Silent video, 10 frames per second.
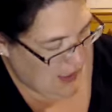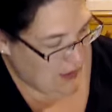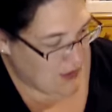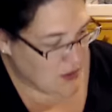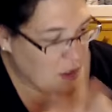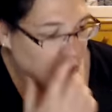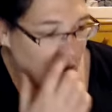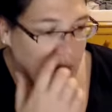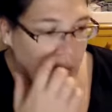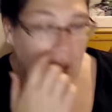and
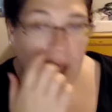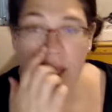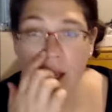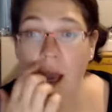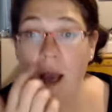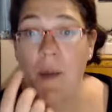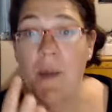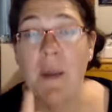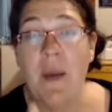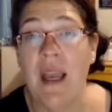along the way, I'm
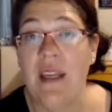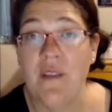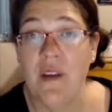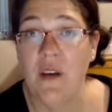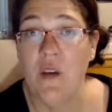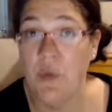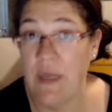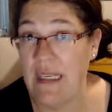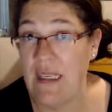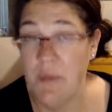kind of a
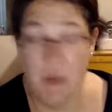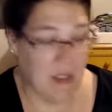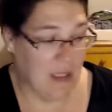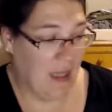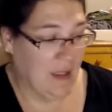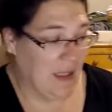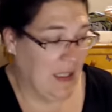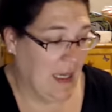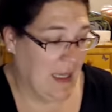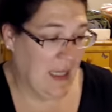green
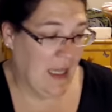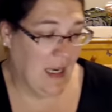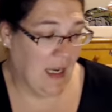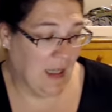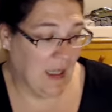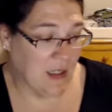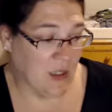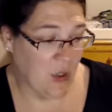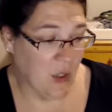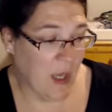personality in that I like
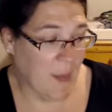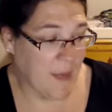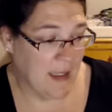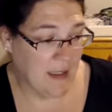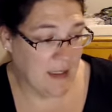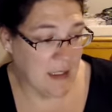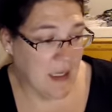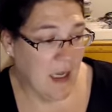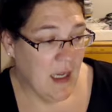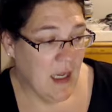to look up things.
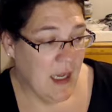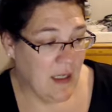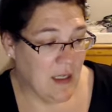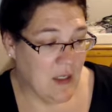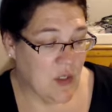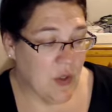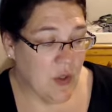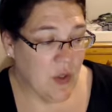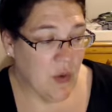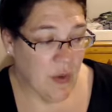And I took
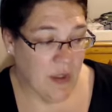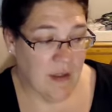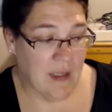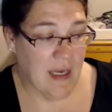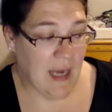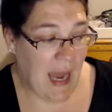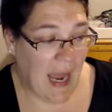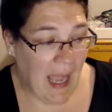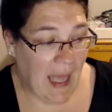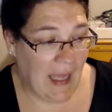the oils that I
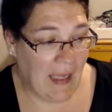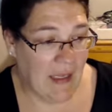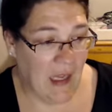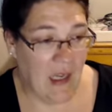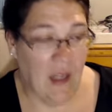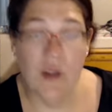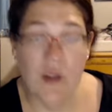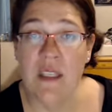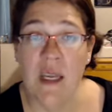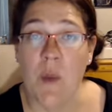had and I
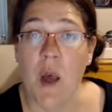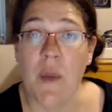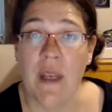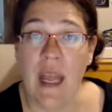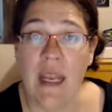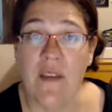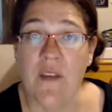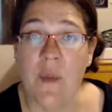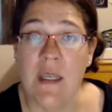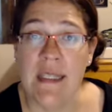looked them up, and any of
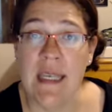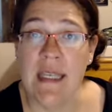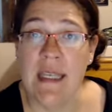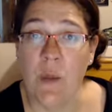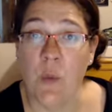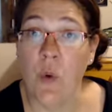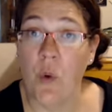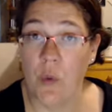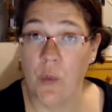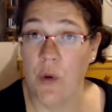them that said that they were
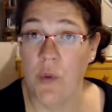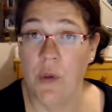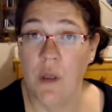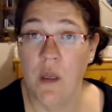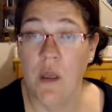hormone